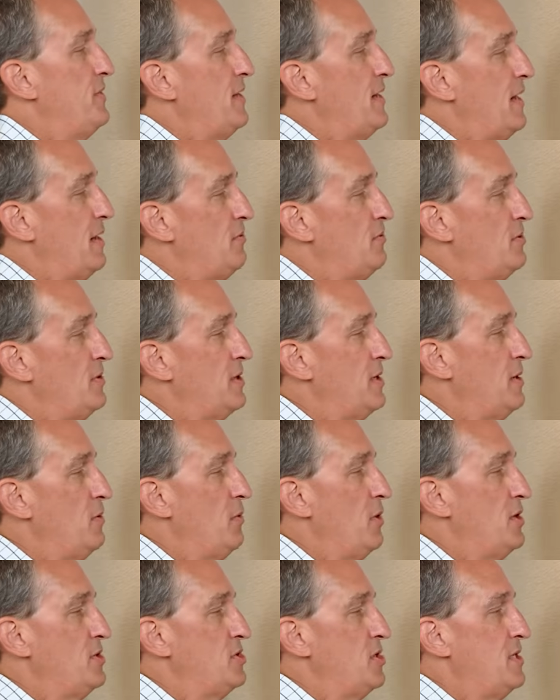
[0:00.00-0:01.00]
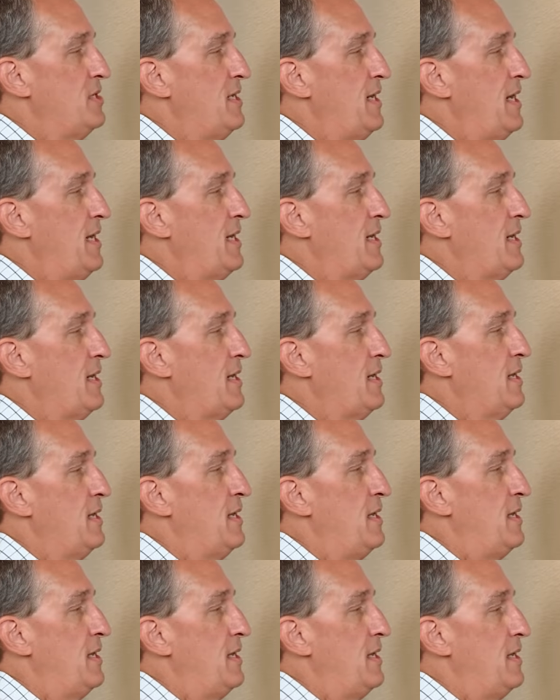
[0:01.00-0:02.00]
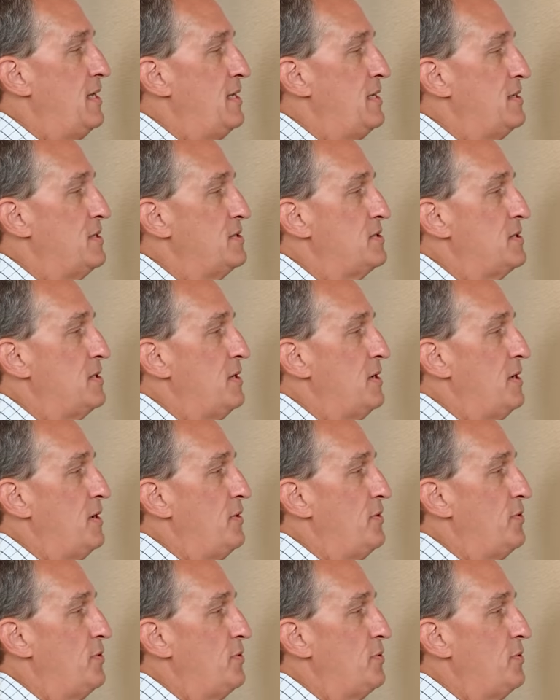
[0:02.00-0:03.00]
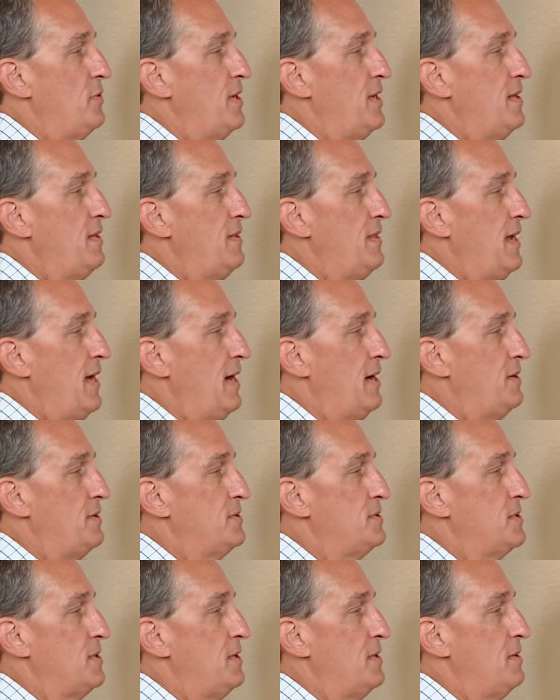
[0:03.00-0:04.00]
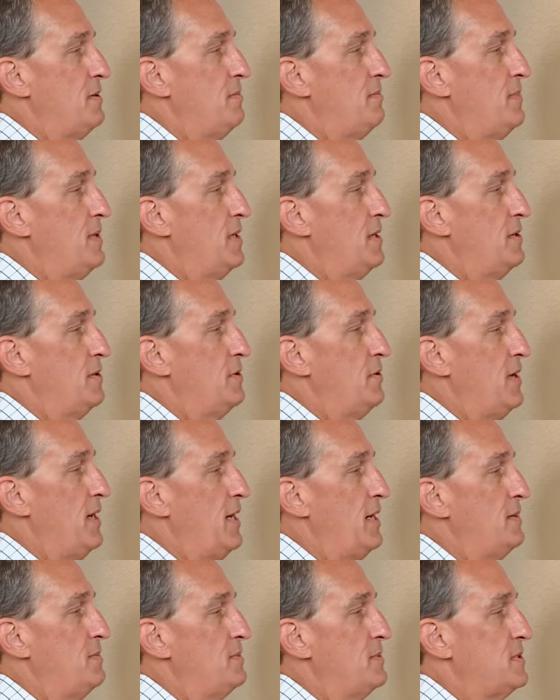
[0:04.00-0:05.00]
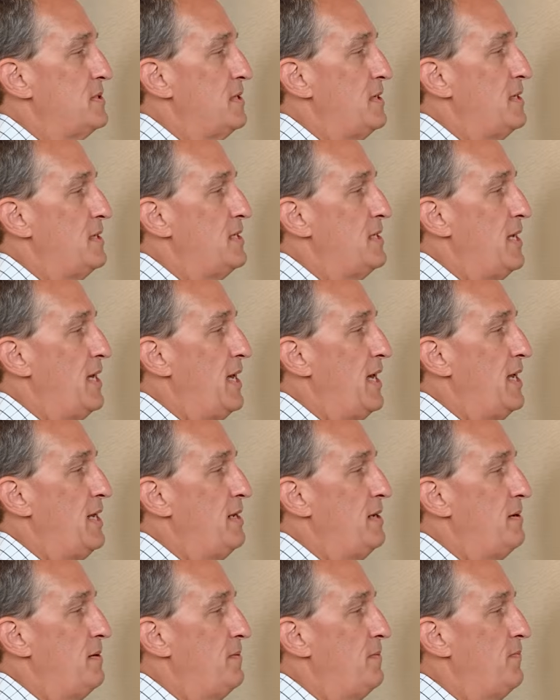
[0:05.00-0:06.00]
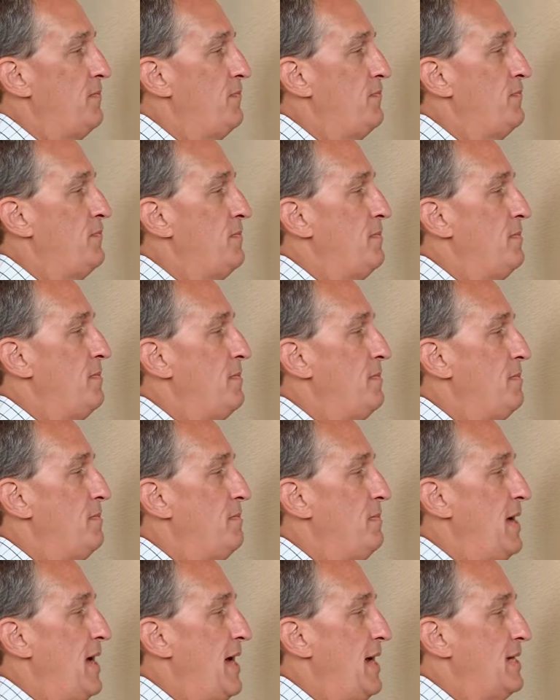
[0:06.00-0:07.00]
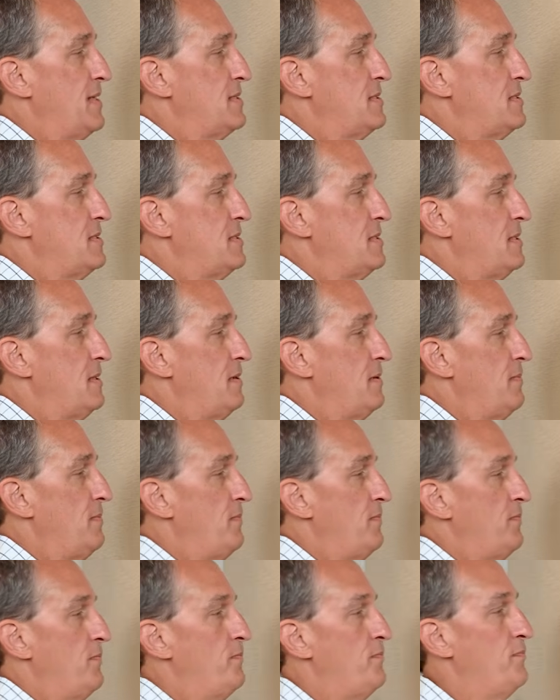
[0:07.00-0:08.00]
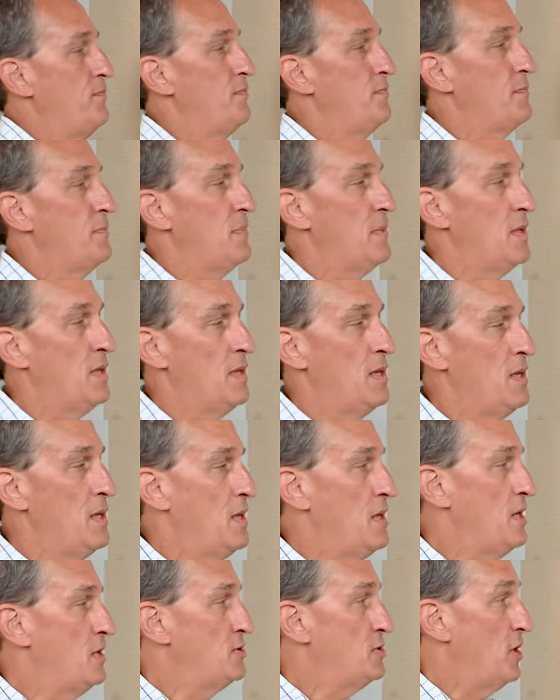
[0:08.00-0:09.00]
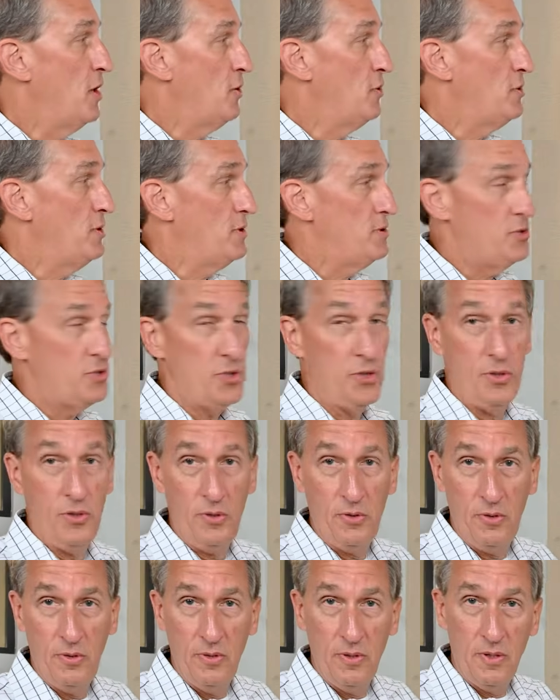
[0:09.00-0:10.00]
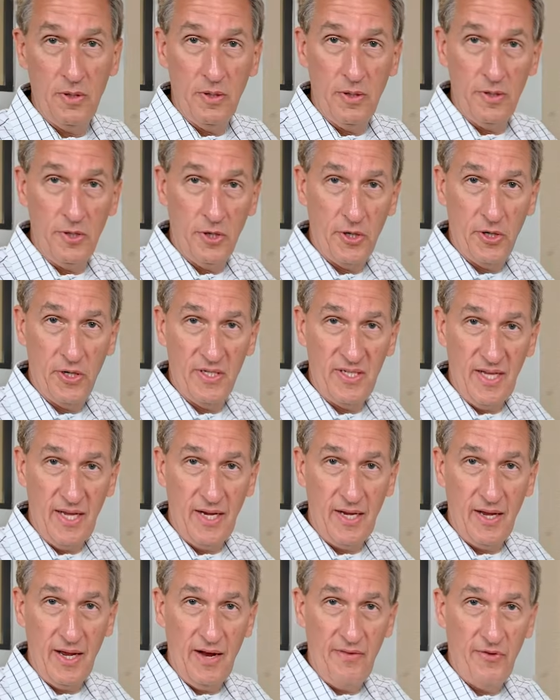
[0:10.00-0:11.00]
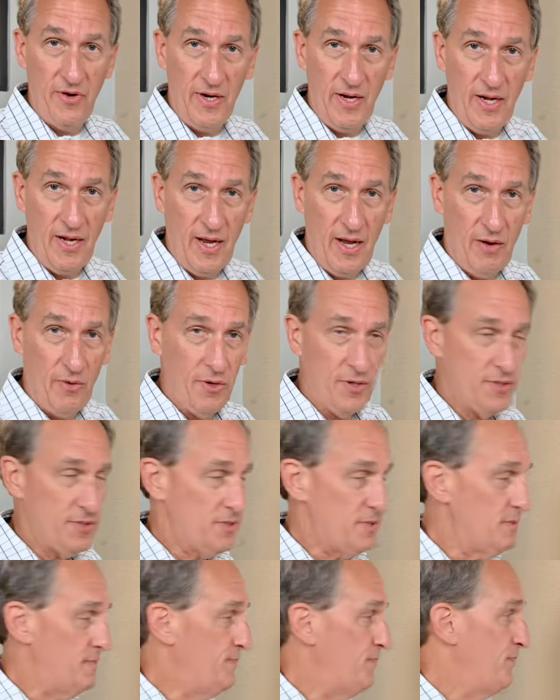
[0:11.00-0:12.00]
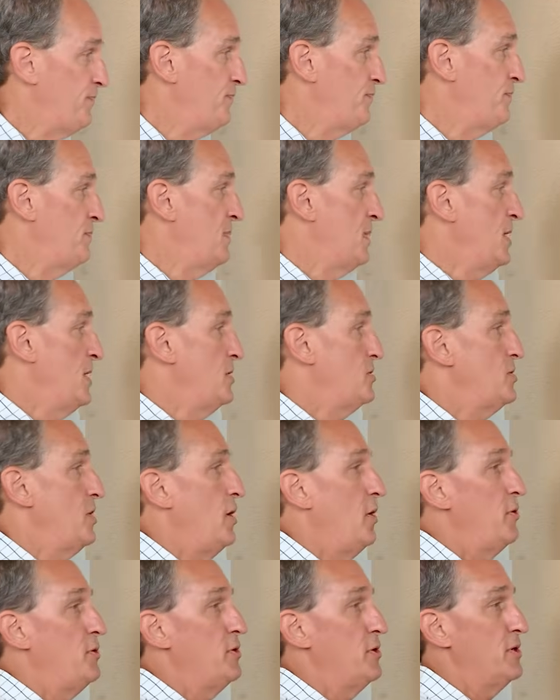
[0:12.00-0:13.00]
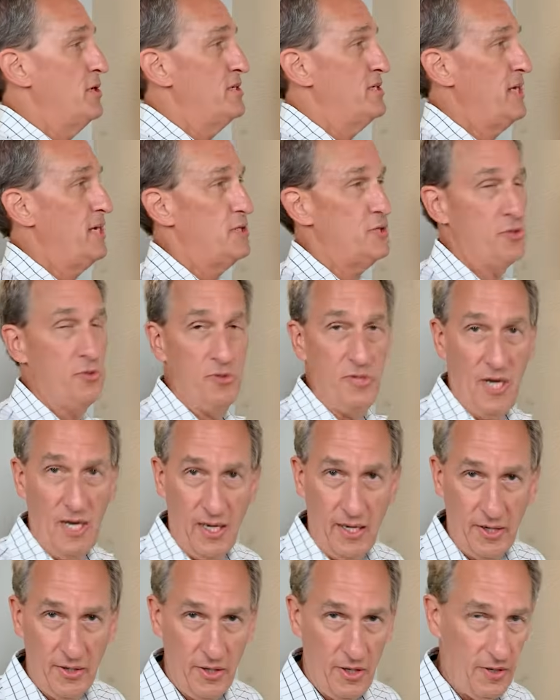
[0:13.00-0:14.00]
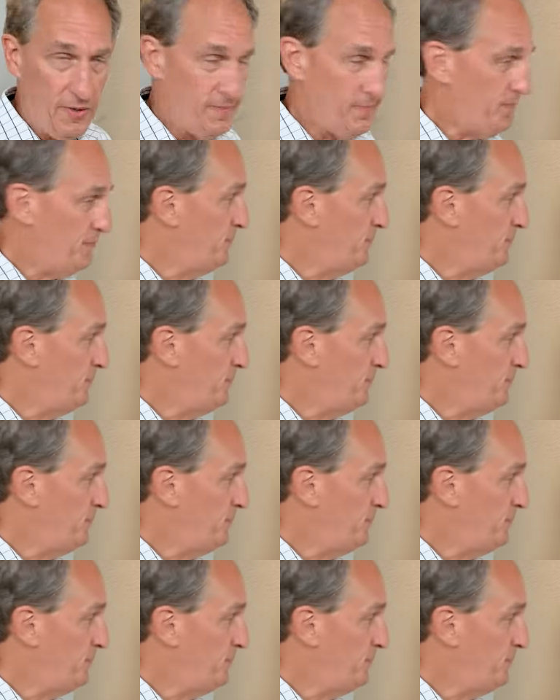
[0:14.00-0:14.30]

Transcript: that I really want you taking is 3,000 milligrams a day, max. So 2, you're going to take every 8 hours. So you're going to take 2 Tylenol.